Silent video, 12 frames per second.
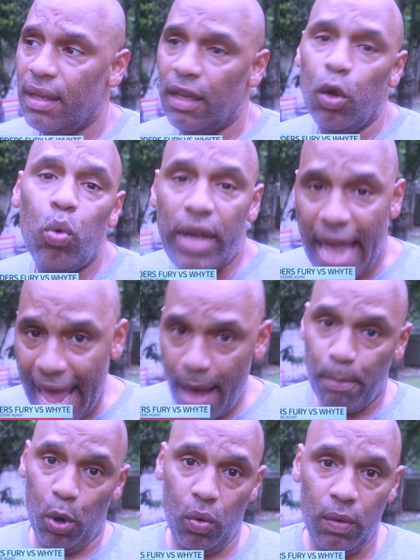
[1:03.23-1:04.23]
Luke
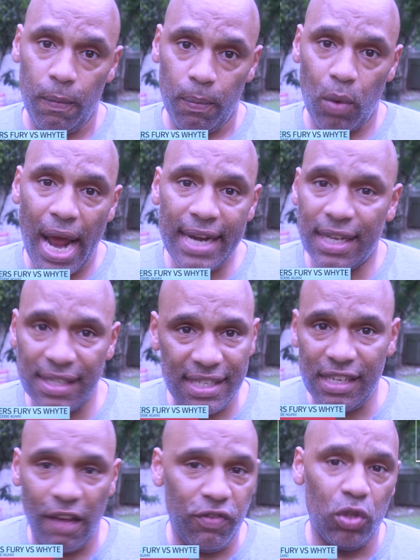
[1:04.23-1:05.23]
Campbell, right?
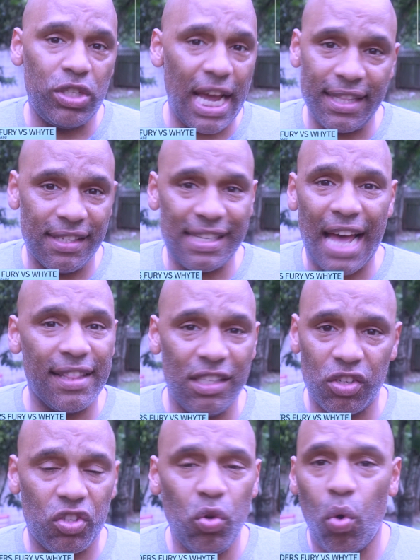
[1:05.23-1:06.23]
Because if you check this out,
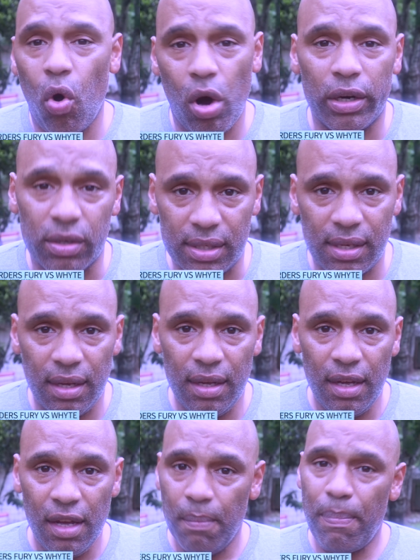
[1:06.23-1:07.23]
these are two orders
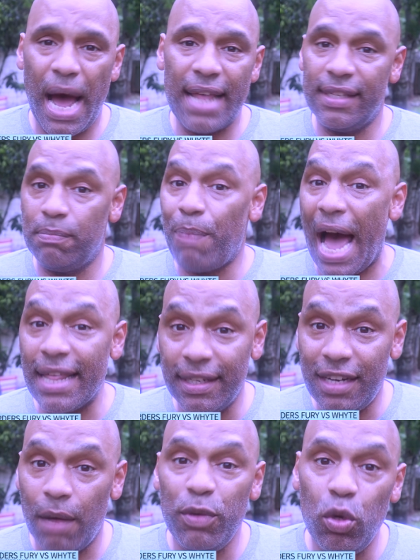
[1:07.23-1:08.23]
by the
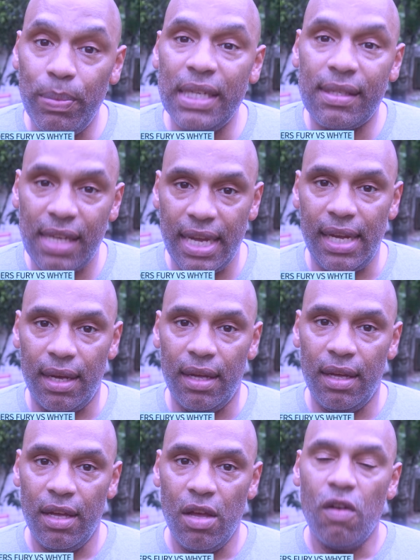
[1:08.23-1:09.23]
WBC
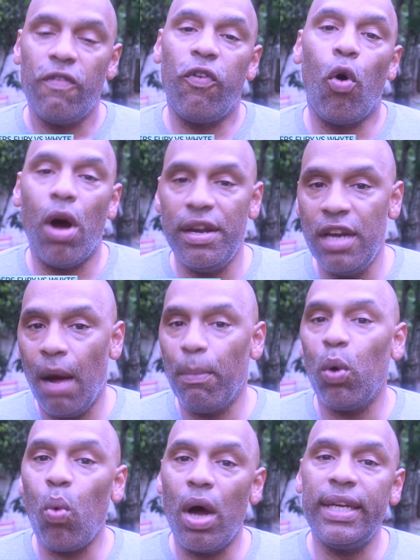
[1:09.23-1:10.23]
for a
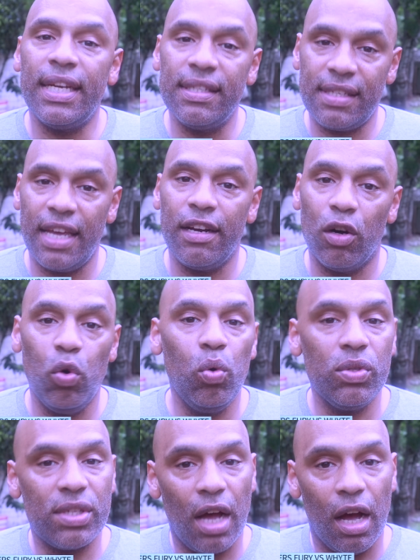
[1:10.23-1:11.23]
number one contender
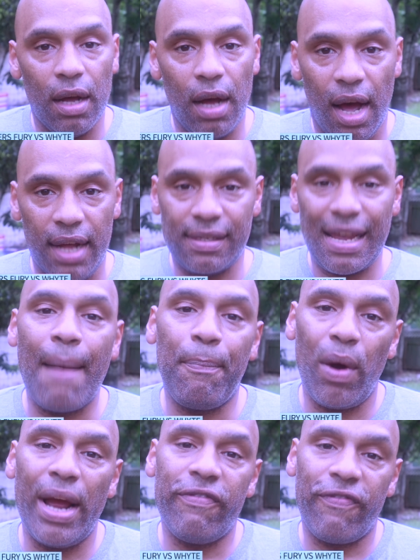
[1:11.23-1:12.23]
who's a
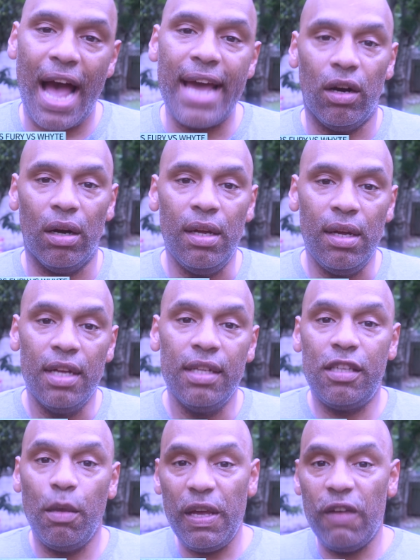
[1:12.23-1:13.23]
top-ranked fighter
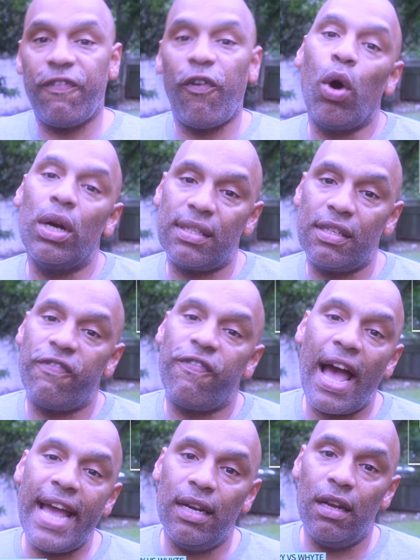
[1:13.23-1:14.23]
to be forced to
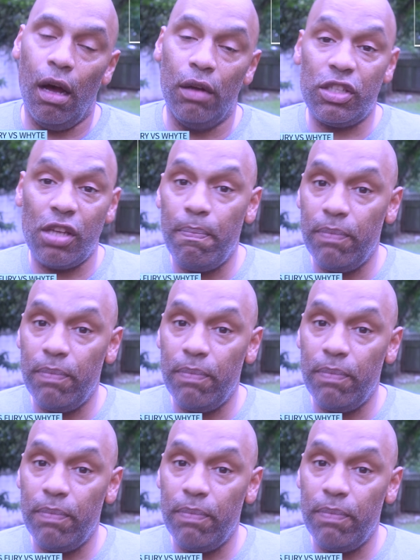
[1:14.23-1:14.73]
fight, a